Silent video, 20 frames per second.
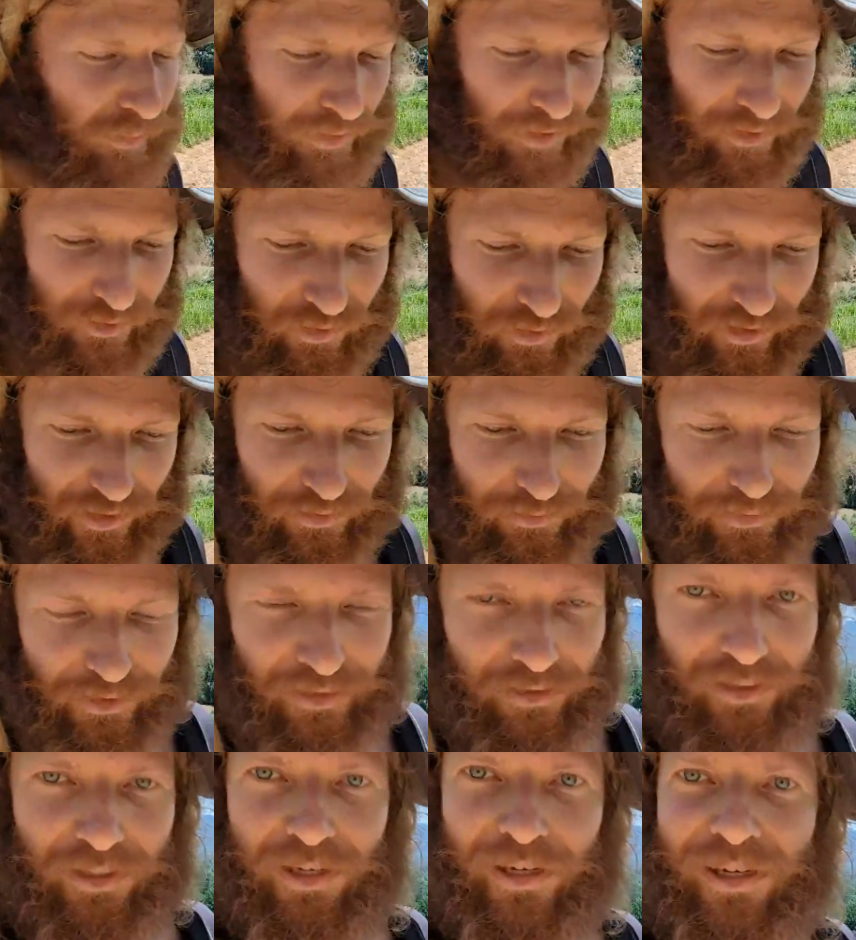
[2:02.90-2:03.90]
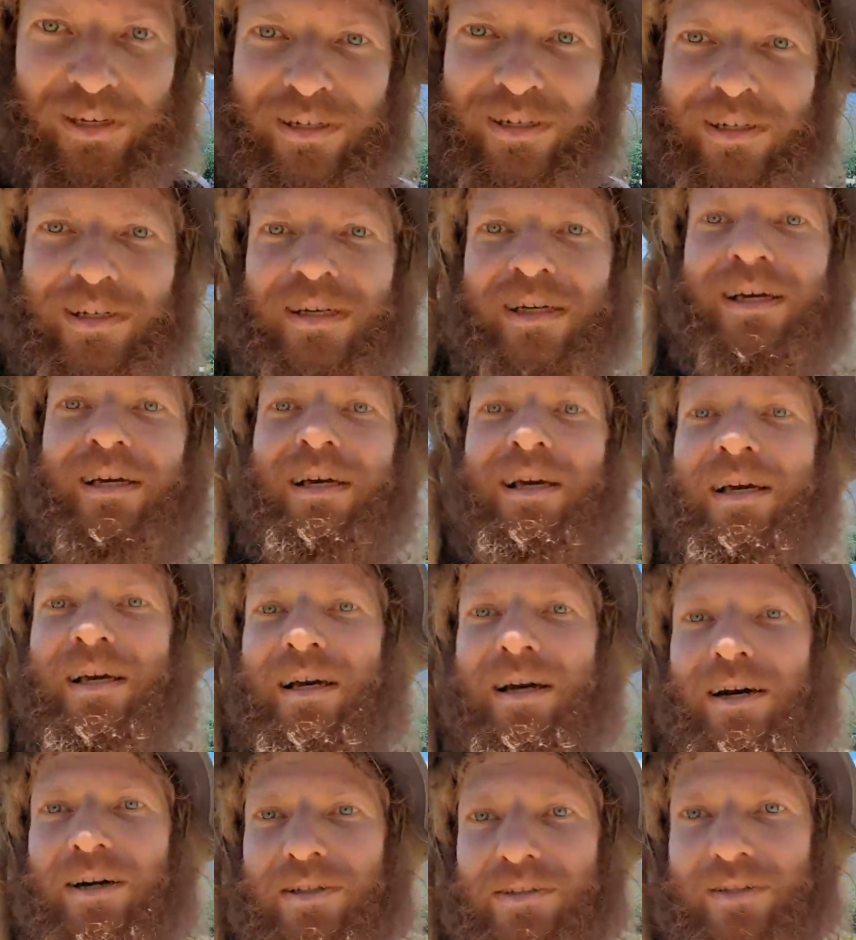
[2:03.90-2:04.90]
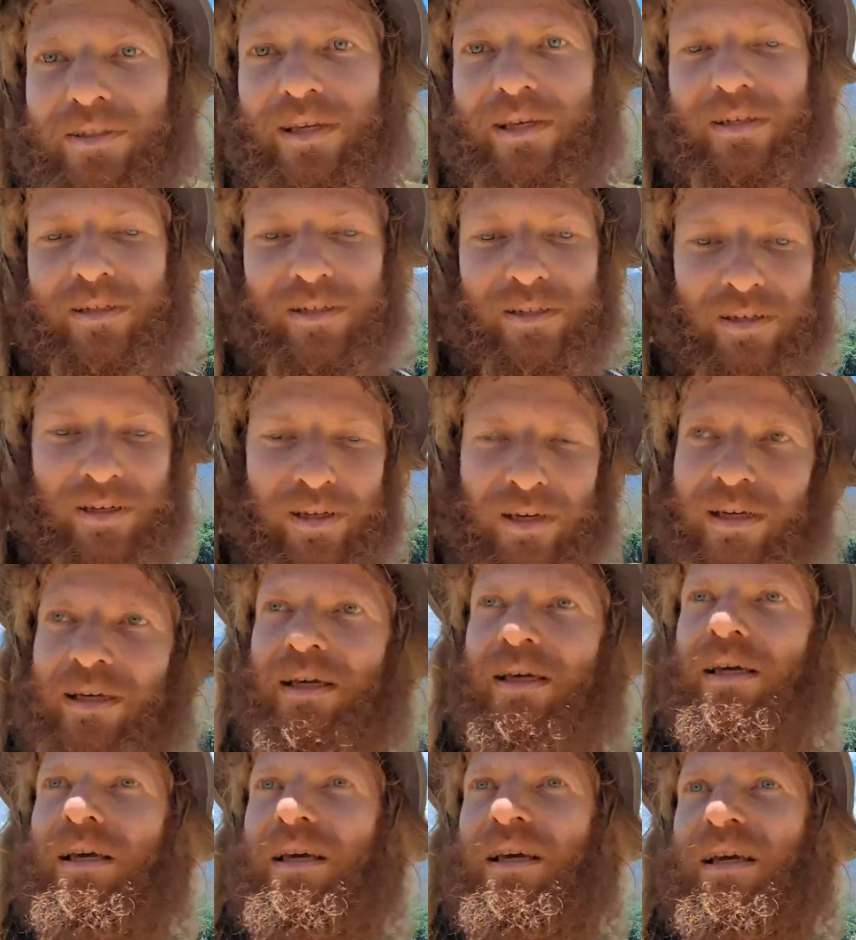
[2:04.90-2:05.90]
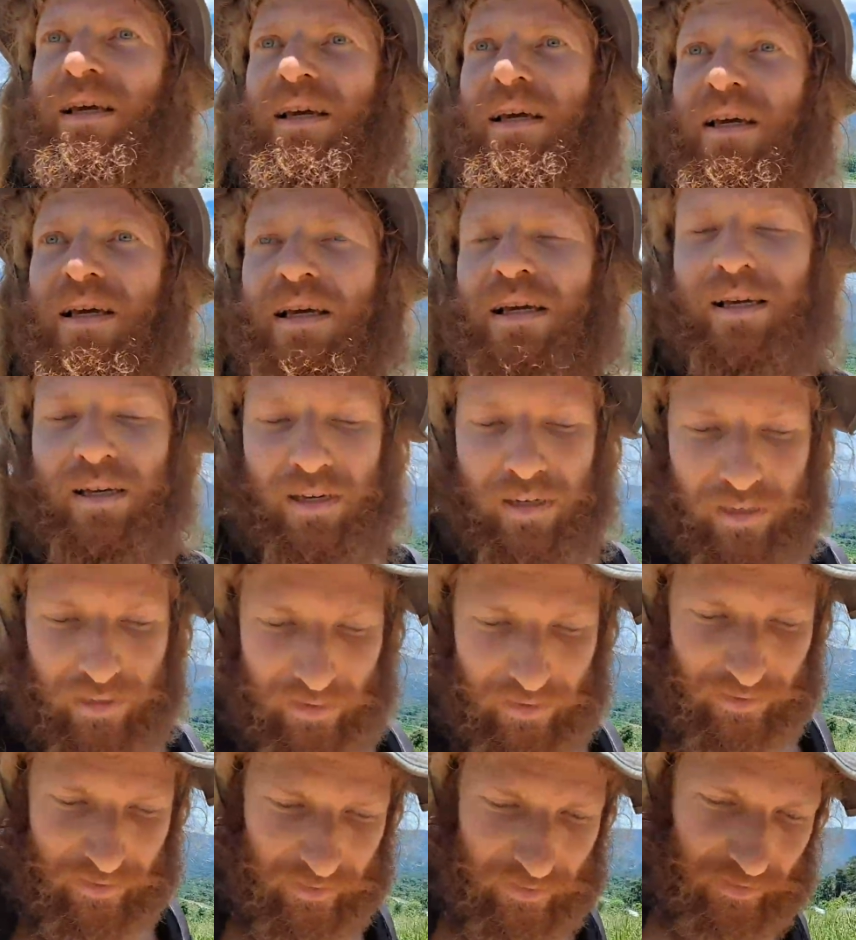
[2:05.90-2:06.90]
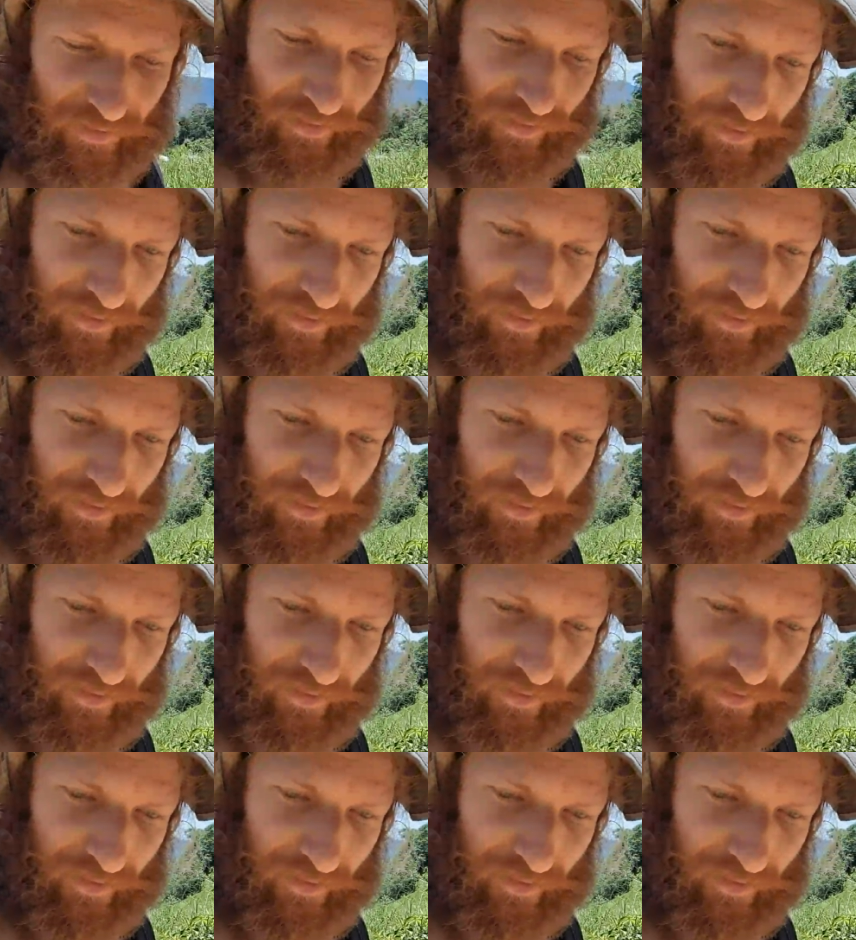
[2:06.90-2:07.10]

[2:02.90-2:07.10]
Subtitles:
been a dry week, hot day, and